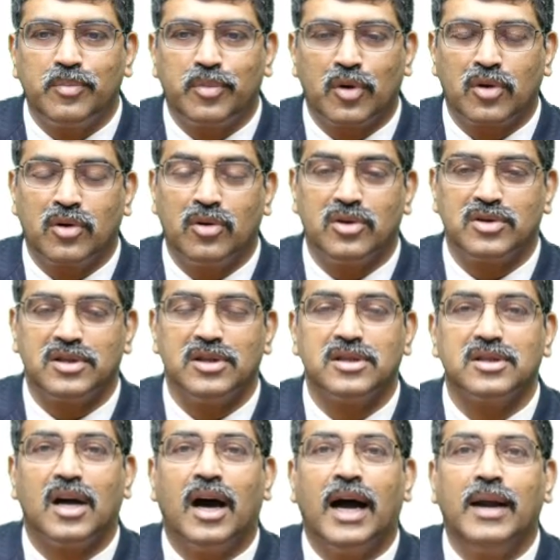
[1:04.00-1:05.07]

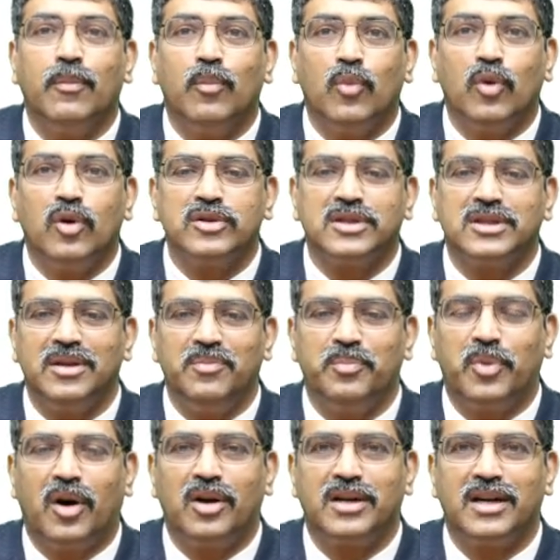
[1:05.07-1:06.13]
prognosis, and most
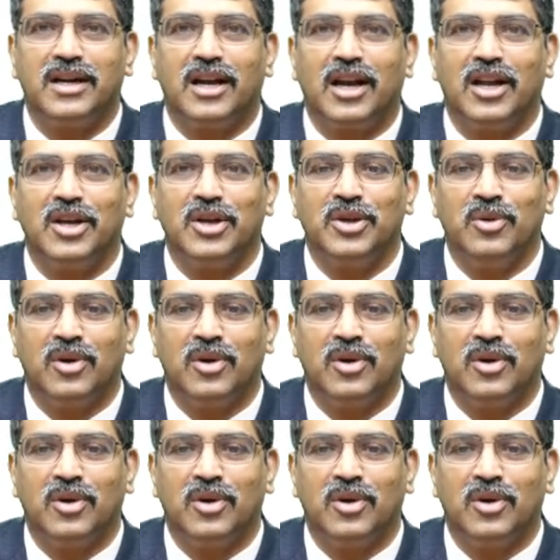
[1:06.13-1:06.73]
importantly,